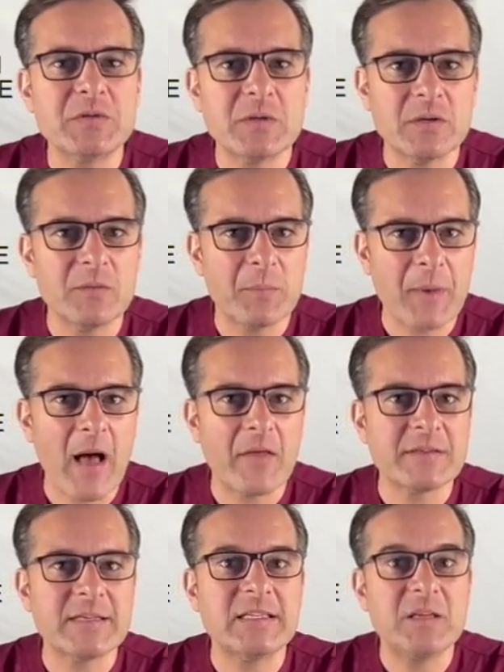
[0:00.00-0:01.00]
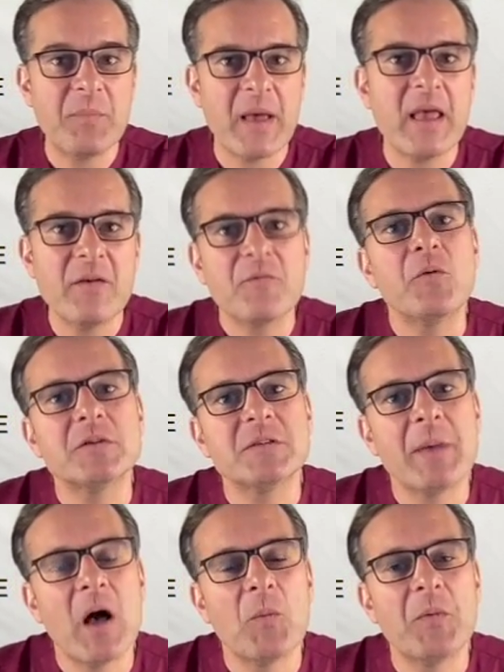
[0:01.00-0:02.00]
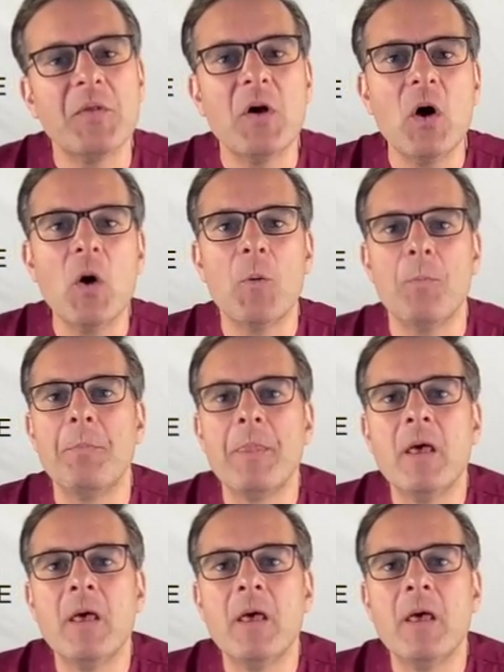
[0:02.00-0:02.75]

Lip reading: the policy to pay for some help in the home.